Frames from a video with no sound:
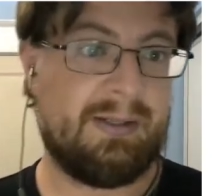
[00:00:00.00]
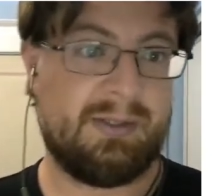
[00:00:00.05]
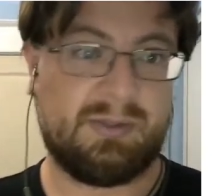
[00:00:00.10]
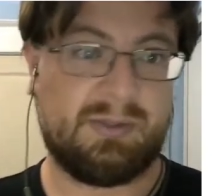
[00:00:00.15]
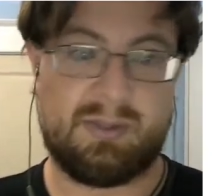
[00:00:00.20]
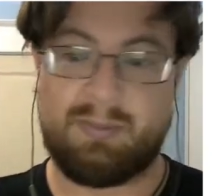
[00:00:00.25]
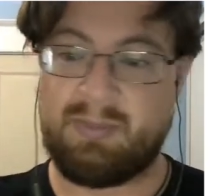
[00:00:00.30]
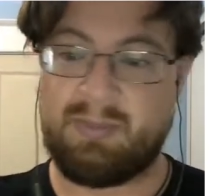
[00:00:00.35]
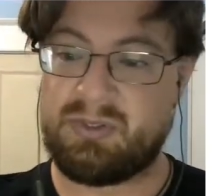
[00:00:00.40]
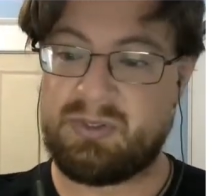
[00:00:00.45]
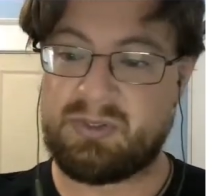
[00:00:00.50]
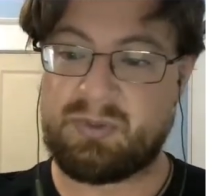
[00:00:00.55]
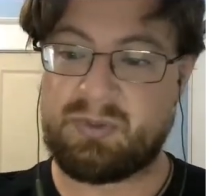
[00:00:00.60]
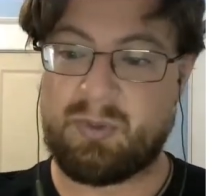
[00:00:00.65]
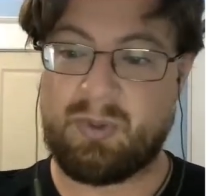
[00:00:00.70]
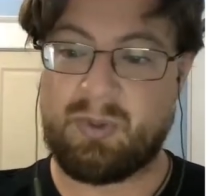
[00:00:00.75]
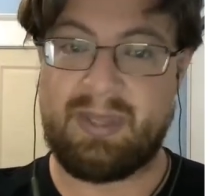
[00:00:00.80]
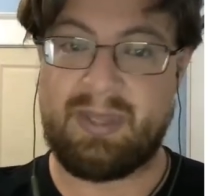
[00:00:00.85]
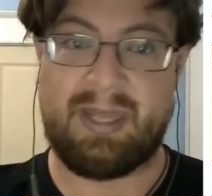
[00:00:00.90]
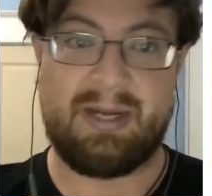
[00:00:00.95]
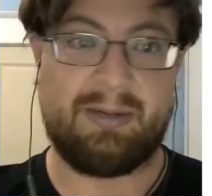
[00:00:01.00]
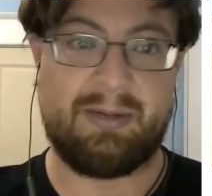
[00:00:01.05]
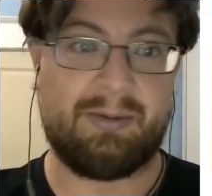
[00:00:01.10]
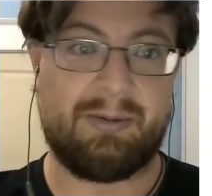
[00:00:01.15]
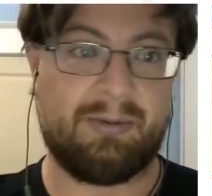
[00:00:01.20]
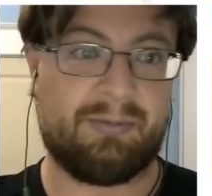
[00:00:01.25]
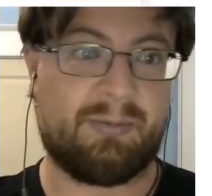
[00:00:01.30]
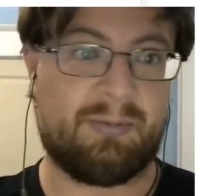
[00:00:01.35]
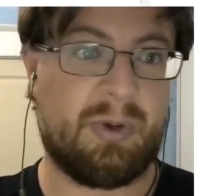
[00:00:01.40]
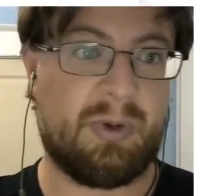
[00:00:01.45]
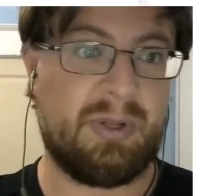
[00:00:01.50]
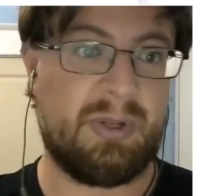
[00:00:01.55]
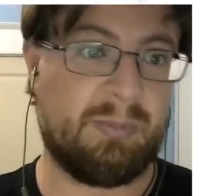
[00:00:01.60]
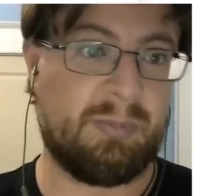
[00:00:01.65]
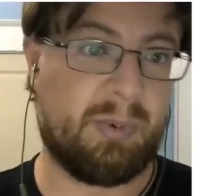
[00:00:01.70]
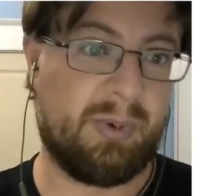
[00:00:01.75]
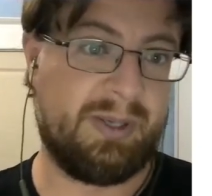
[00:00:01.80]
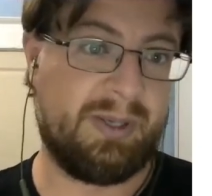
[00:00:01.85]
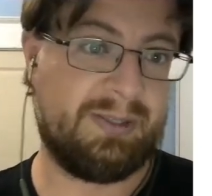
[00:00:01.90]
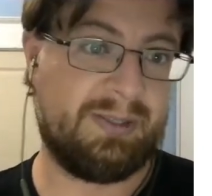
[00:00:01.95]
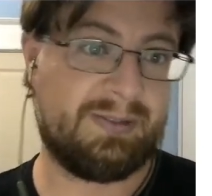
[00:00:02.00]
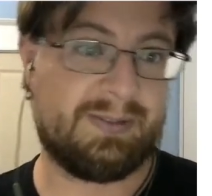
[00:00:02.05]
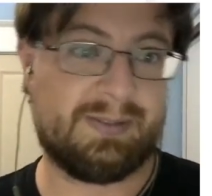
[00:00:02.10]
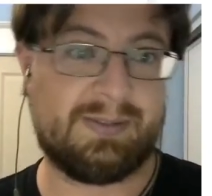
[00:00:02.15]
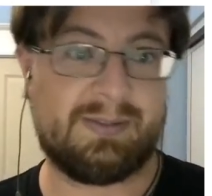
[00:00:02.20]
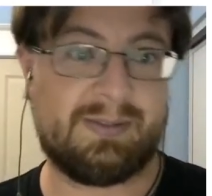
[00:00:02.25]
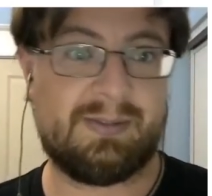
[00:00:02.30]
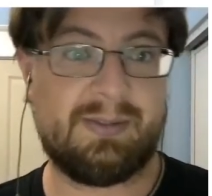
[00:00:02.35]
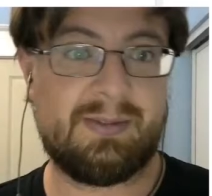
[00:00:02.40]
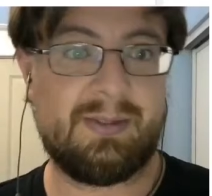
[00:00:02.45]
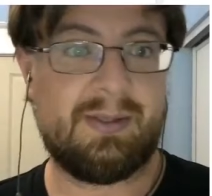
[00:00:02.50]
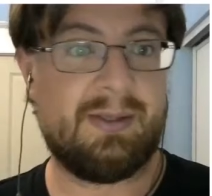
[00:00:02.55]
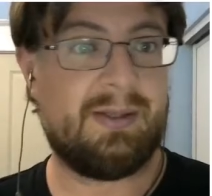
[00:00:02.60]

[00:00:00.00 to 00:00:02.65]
So I'm going to score that out of 40 points.